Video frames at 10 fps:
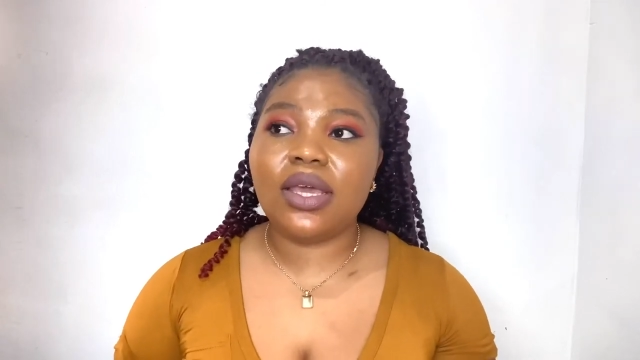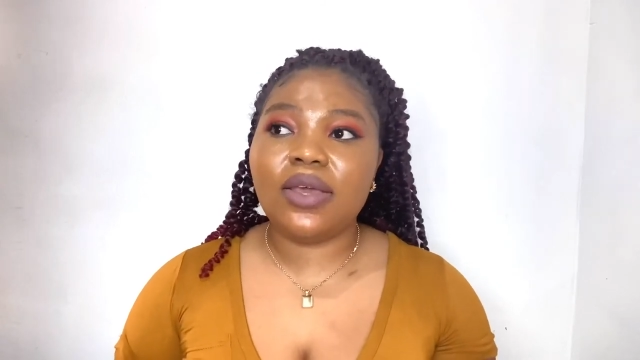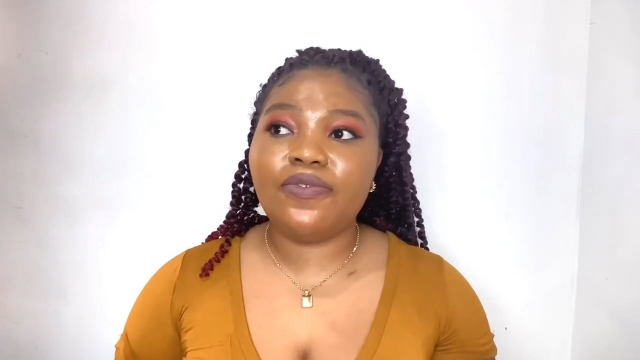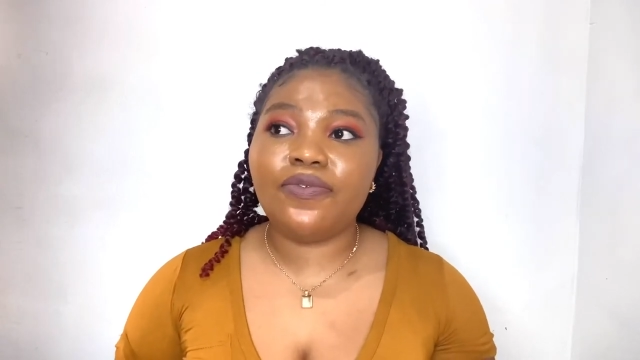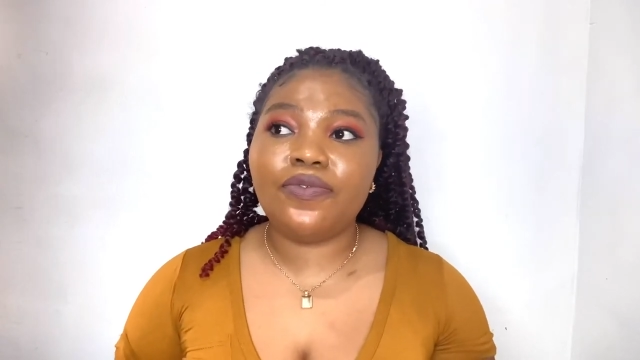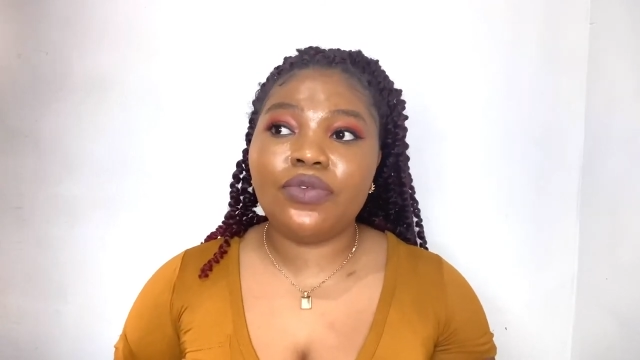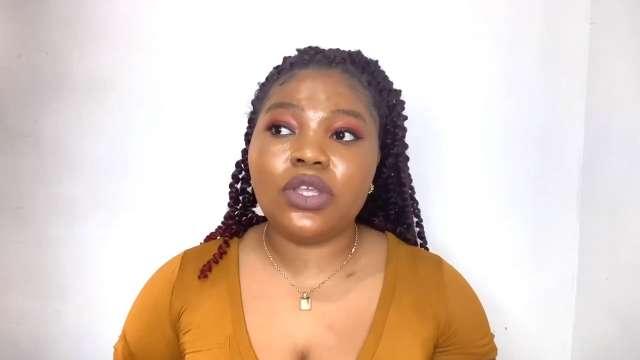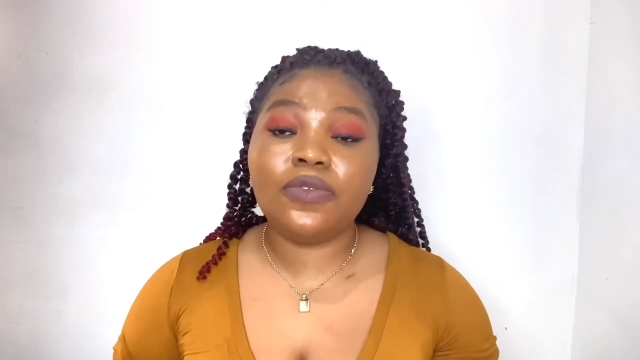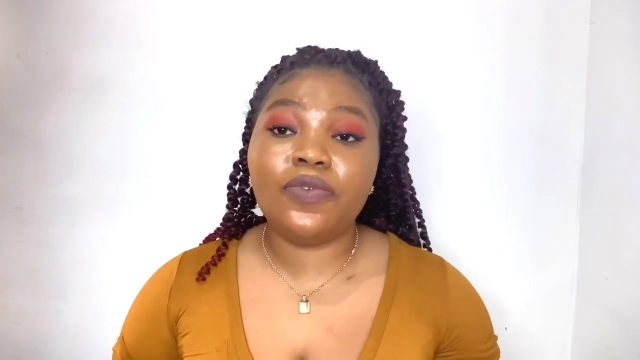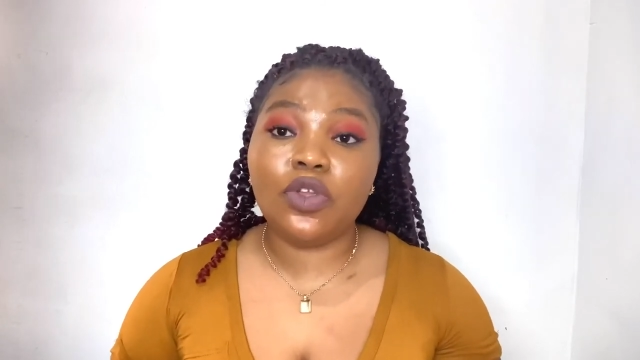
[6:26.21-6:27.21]
If
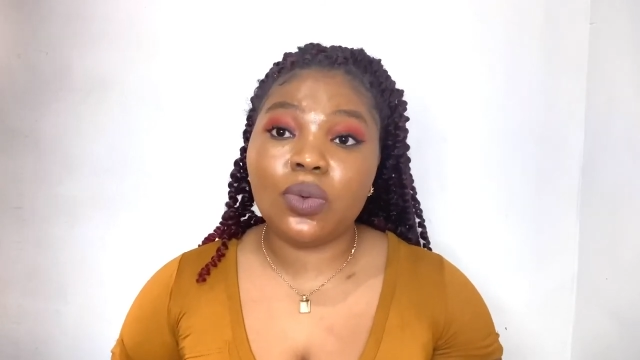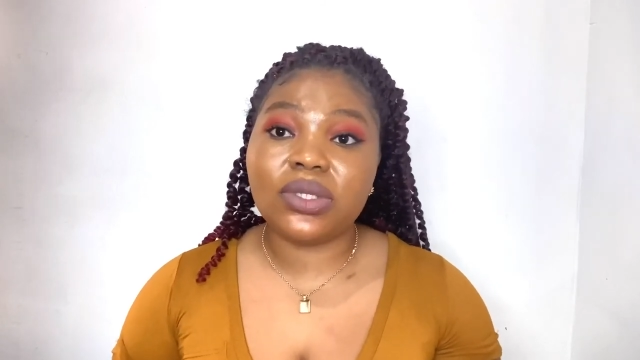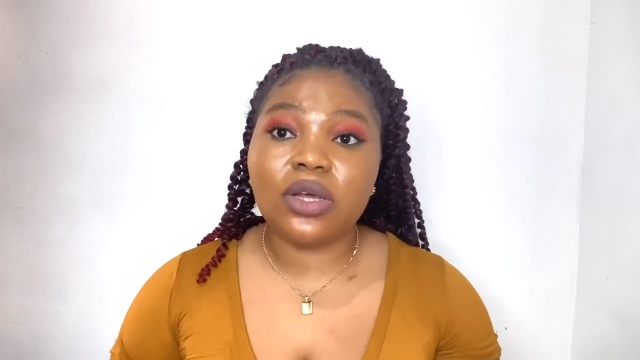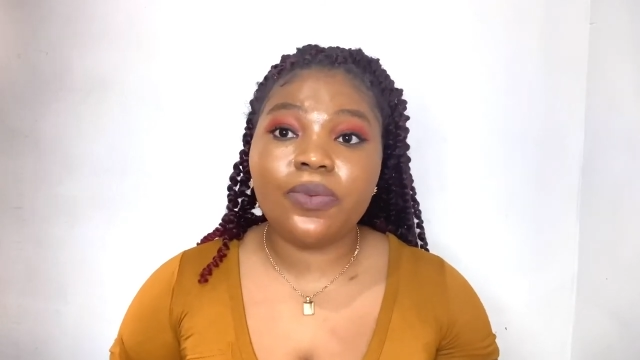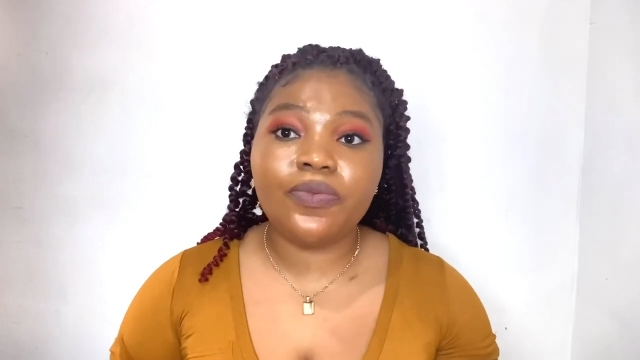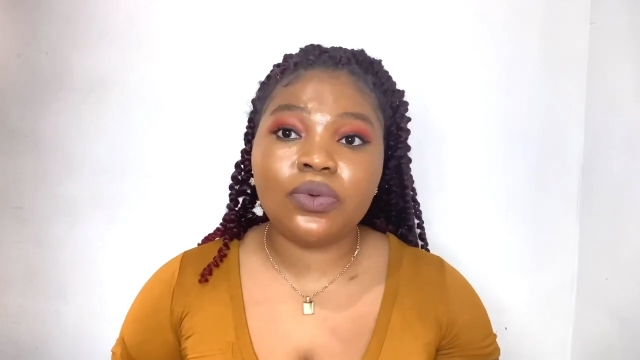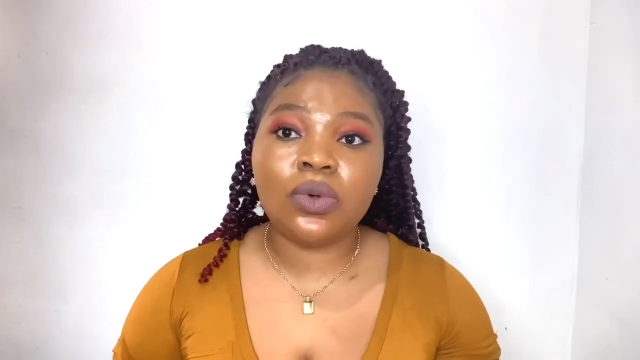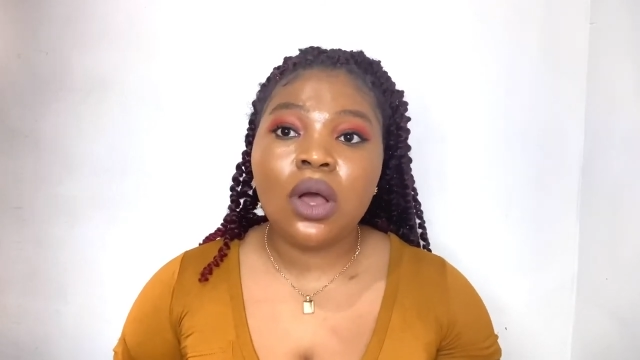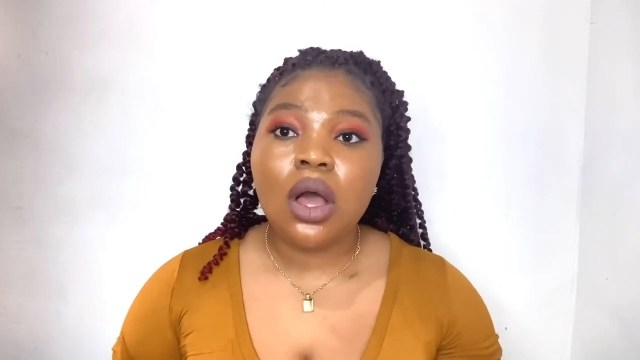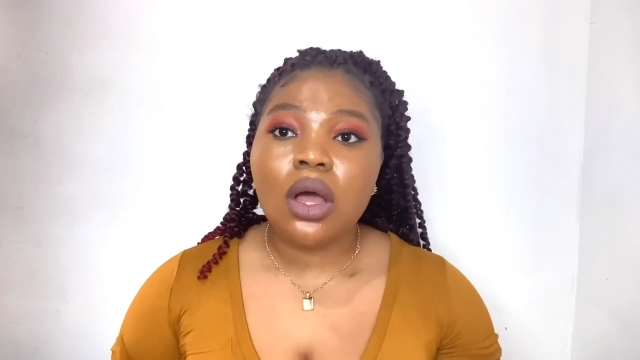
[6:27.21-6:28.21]
this video was
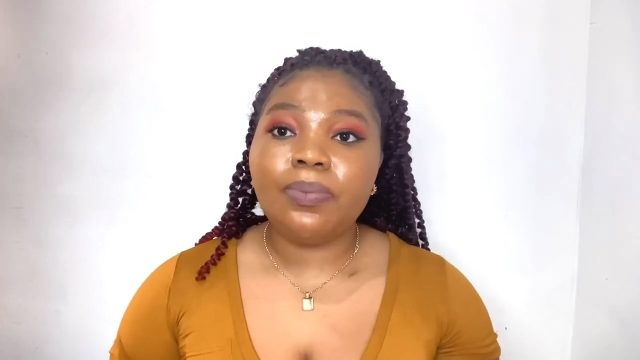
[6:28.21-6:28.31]
helpful,